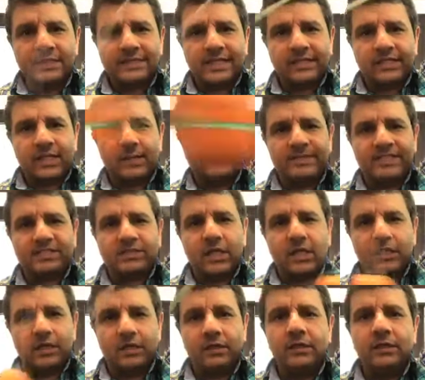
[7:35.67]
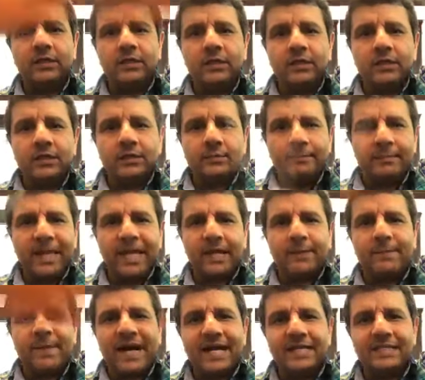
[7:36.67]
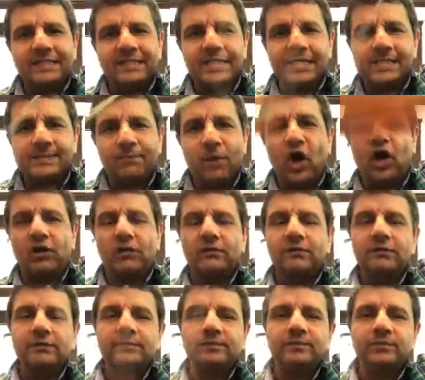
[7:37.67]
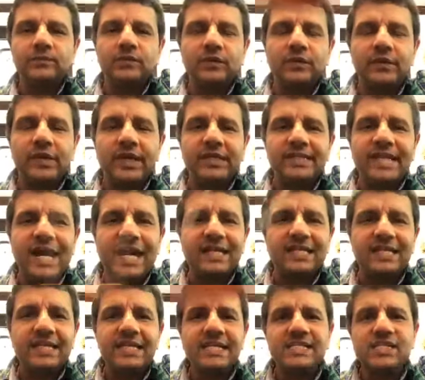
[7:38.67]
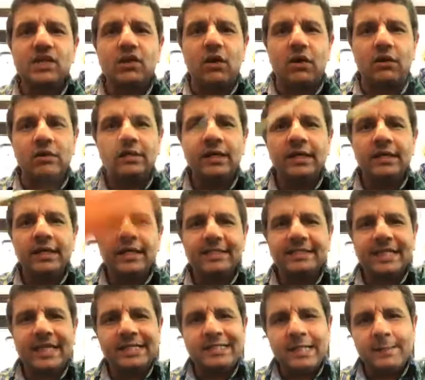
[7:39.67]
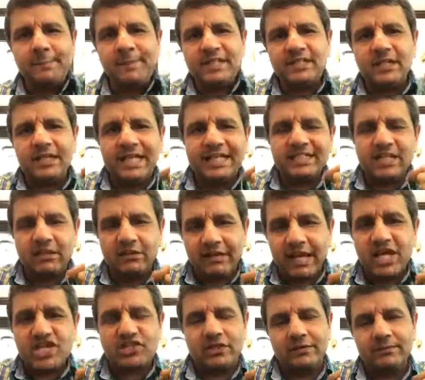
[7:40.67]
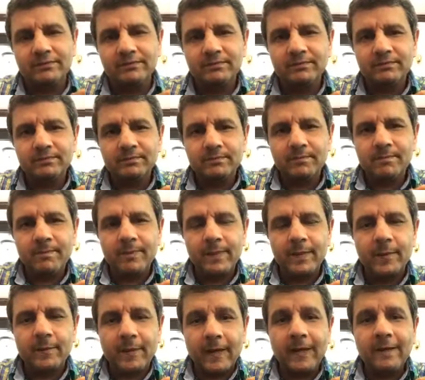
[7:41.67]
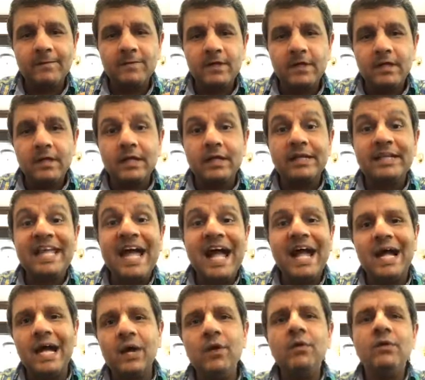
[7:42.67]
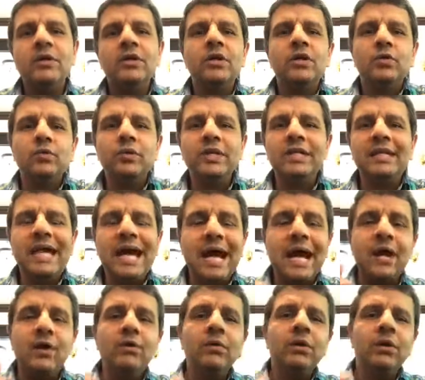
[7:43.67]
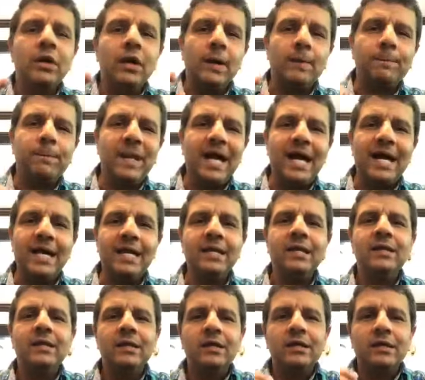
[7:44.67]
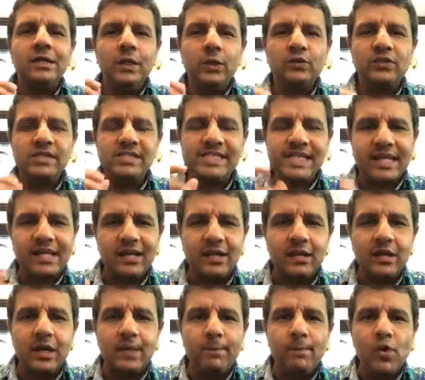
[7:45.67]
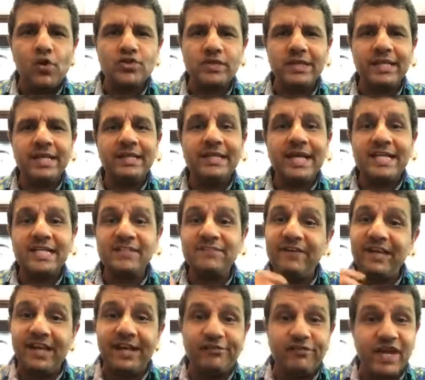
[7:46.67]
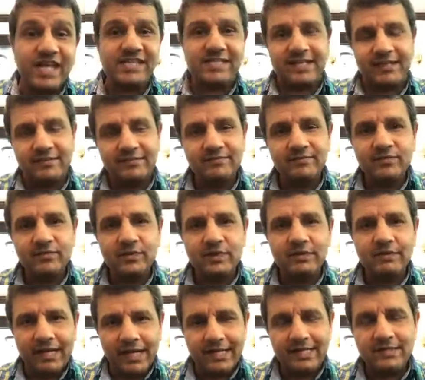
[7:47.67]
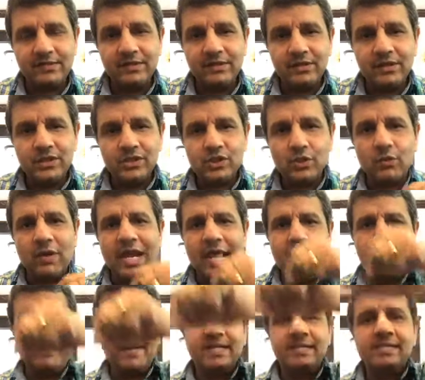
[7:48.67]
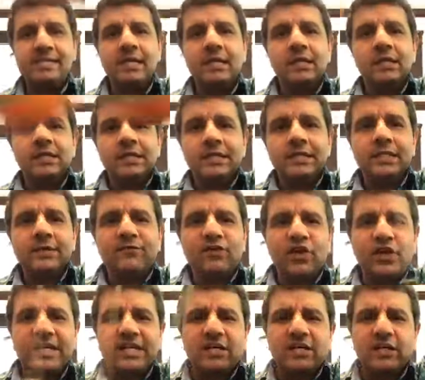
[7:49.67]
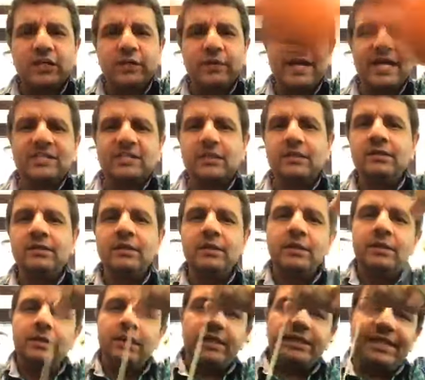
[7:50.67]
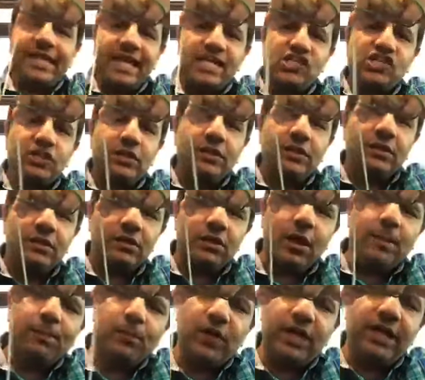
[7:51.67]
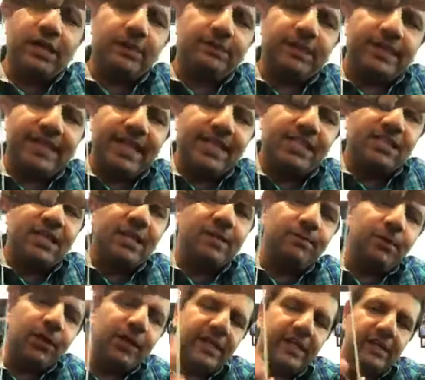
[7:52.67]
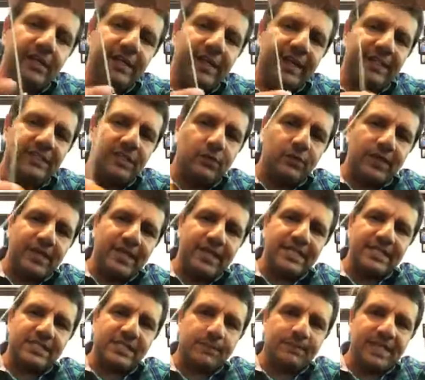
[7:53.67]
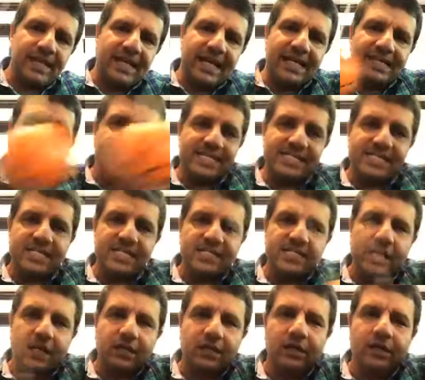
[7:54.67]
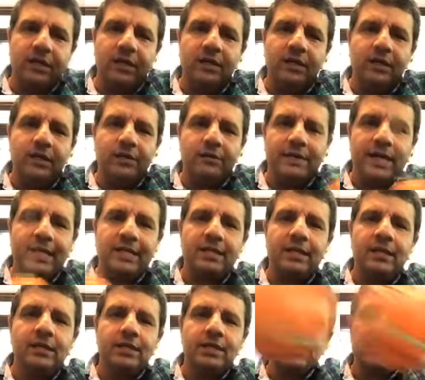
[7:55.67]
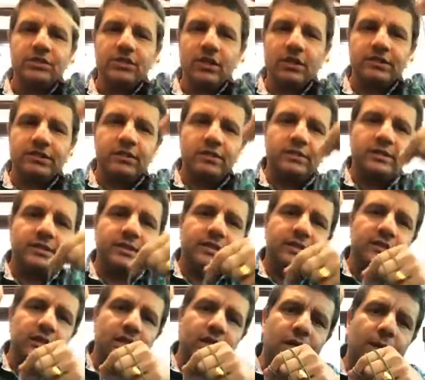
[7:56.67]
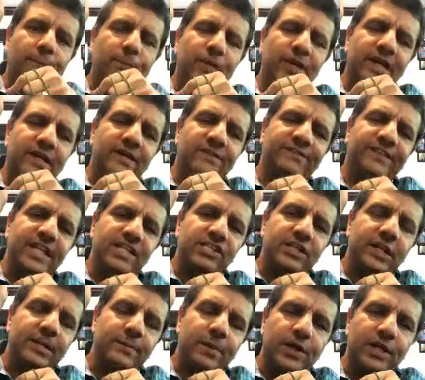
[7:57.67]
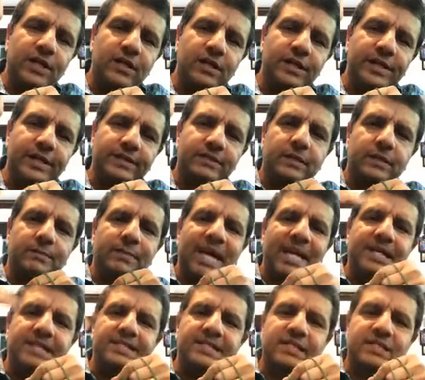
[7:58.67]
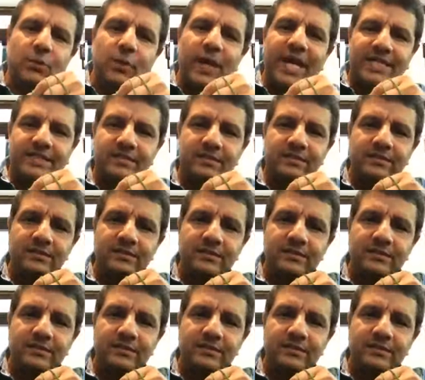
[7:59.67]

center of the circle made by this ball, okay, that is called centripetal acceleration, okay. Now we apply Newton's second law of motion, and that is very interesting, right? So what happens in the vertical direction, the tension component of the tension in vertical direction, when it is something like this in a circle, right, the component of tension in vertical direction balances the weight,